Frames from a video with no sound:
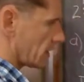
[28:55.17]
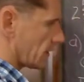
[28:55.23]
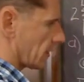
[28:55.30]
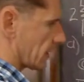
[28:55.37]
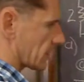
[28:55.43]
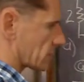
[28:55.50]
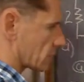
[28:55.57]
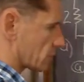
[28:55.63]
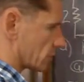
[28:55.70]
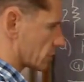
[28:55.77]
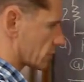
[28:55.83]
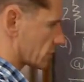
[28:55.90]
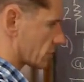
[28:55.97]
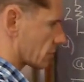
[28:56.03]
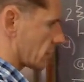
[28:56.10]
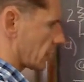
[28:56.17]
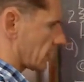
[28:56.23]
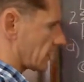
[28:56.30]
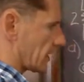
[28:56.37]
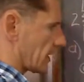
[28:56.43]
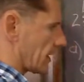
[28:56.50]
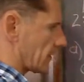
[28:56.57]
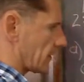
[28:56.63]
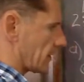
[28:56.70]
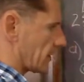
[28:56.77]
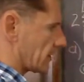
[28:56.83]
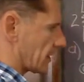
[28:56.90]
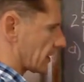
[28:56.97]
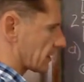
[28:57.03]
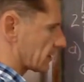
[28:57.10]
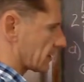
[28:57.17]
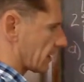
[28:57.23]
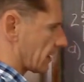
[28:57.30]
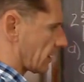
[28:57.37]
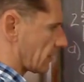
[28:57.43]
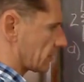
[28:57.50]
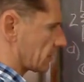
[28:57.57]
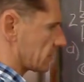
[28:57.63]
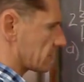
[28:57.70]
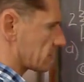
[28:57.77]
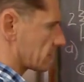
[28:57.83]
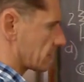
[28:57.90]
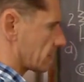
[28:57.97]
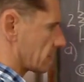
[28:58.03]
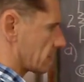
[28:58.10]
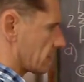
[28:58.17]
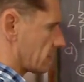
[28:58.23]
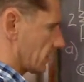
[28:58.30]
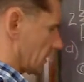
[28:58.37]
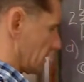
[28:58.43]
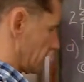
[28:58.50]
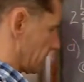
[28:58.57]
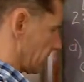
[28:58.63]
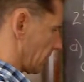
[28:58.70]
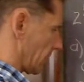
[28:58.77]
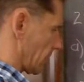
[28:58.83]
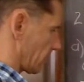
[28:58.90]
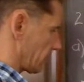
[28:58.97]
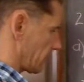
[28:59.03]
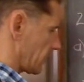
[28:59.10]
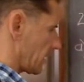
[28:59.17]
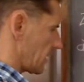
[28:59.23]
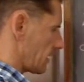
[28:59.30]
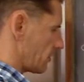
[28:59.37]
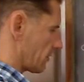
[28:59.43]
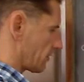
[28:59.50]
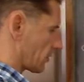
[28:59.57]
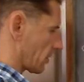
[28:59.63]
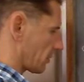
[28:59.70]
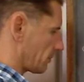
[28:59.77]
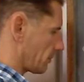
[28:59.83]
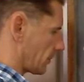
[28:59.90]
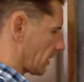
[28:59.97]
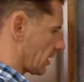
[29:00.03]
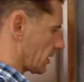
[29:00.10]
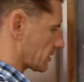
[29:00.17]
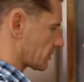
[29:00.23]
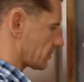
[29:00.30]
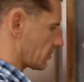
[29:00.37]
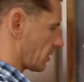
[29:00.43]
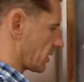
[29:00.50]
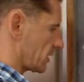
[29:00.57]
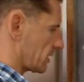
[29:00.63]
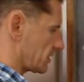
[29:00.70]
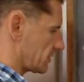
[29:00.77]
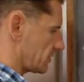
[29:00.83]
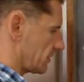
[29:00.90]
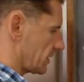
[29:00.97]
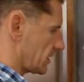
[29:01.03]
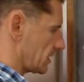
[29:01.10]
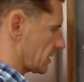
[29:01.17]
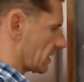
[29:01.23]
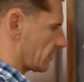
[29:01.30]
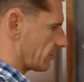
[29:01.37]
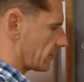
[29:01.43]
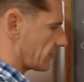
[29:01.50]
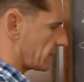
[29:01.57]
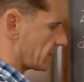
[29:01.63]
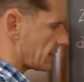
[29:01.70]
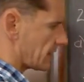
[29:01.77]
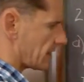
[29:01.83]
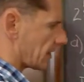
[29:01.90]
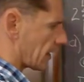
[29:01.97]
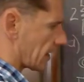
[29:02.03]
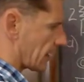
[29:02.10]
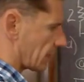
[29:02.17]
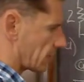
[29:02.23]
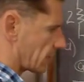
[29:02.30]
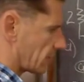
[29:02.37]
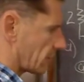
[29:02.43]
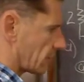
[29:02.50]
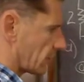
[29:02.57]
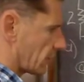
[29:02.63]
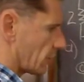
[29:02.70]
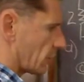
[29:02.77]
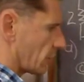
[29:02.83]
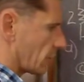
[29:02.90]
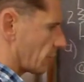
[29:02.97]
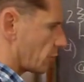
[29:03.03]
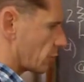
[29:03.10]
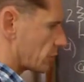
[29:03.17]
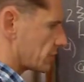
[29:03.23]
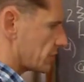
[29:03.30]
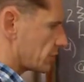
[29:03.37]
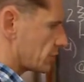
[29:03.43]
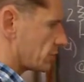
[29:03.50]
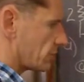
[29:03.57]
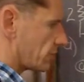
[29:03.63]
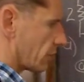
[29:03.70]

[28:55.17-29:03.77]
that source, right, and the inductor current is flowing over there. We've got plus, minus V over there, and 42